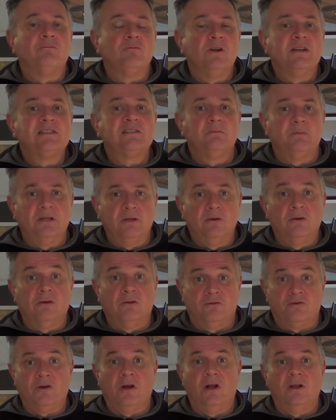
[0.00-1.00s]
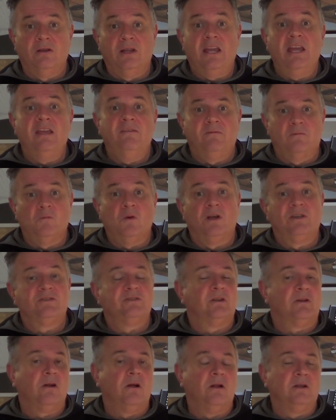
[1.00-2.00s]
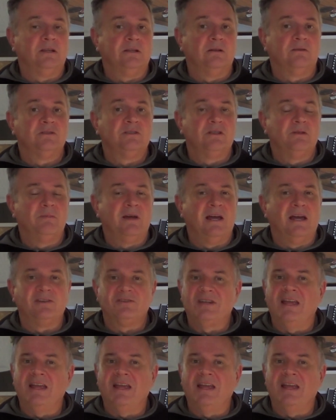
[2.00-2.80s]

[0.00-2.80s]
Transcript: reasonably good control even whilst not holding onto the bars.